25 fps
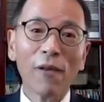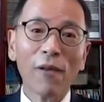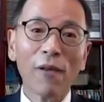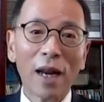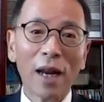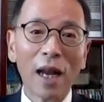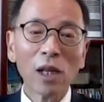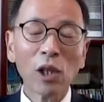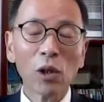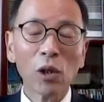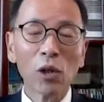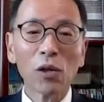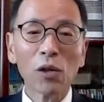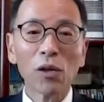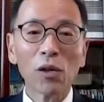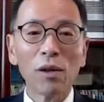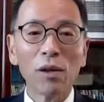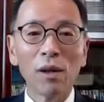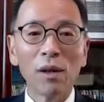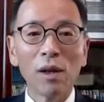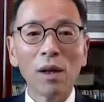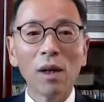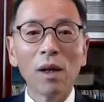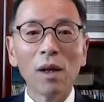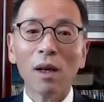Ant
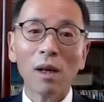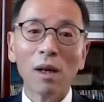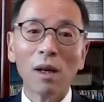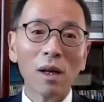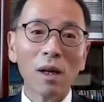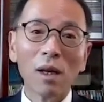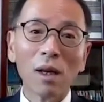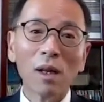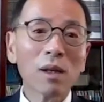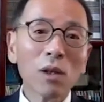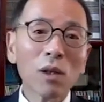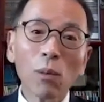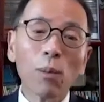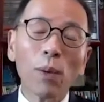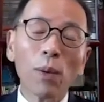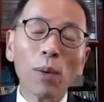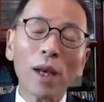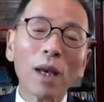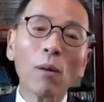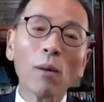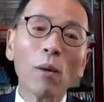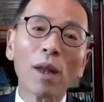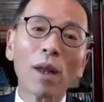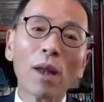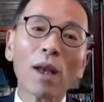Financial. To
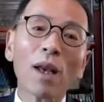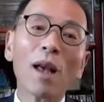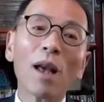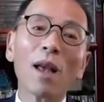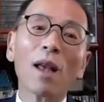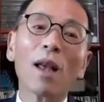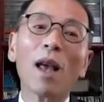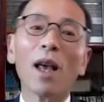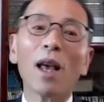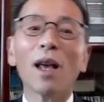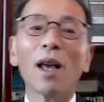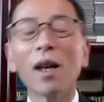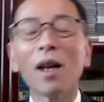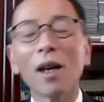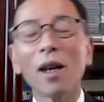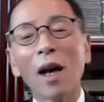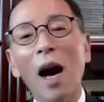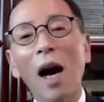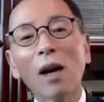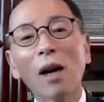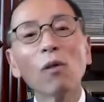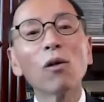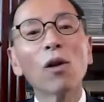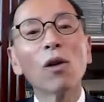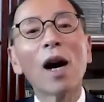begin with,
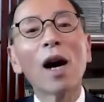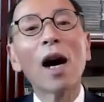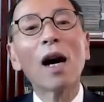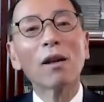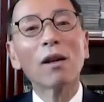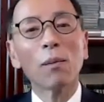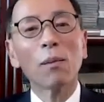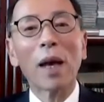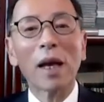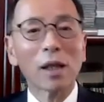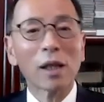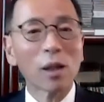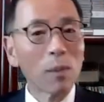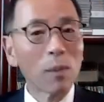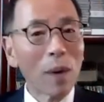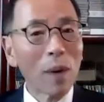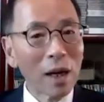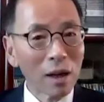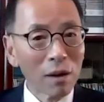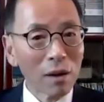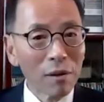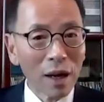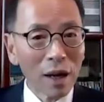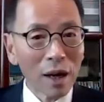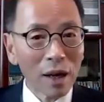I don't know how to make
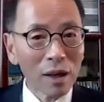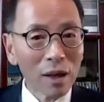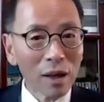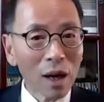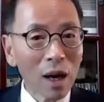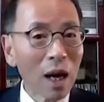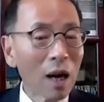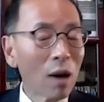money, right?